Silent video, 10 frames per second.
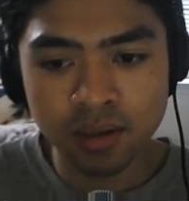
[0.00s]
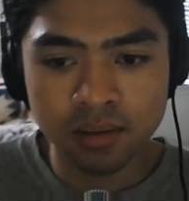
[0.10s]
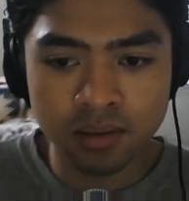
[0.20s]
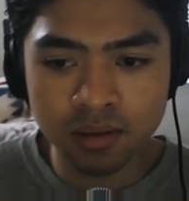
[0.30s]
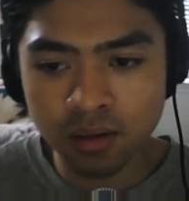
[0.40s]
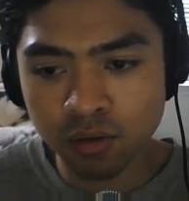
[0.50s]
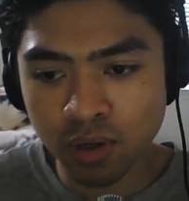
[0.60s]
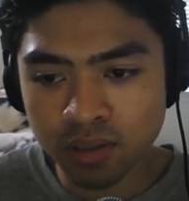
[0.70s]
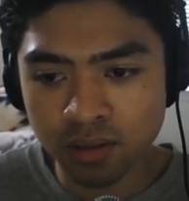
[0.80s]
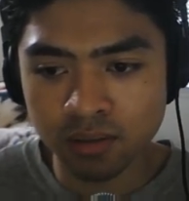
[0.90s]
That's actually a good
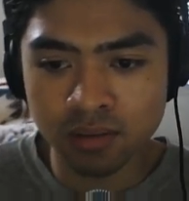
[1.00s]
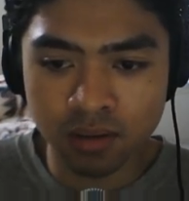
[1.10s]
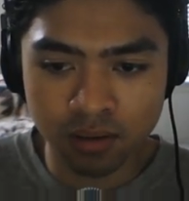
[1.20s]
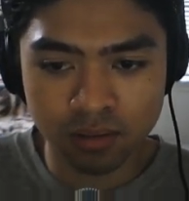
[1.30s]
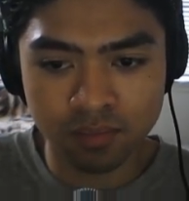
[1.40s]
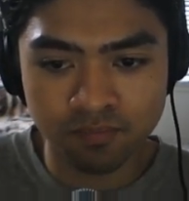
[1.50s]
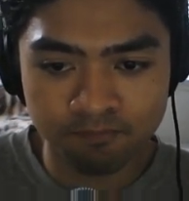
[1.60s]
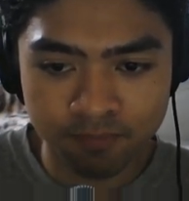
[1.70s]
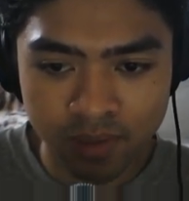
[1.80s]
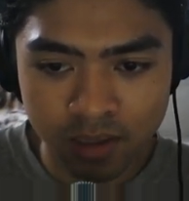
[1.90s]
question. So
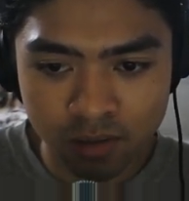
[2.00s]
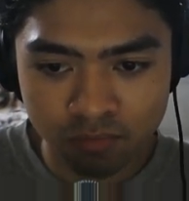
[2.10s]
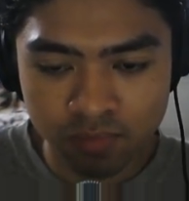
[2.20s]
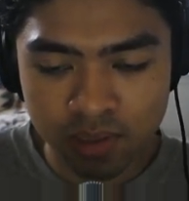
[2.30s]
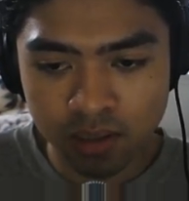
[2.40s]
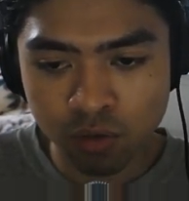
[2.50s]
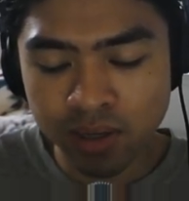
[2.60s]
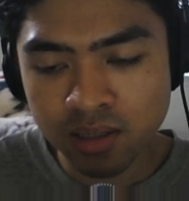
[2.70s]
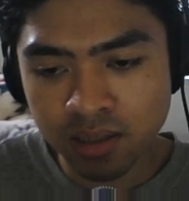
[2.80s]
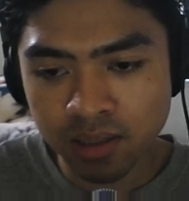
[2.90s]
the
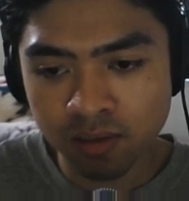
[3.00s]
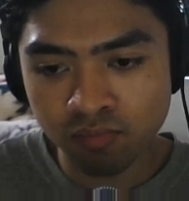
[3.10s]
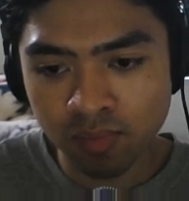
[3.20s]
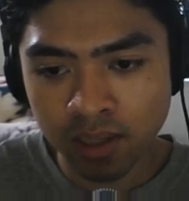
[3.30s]
question,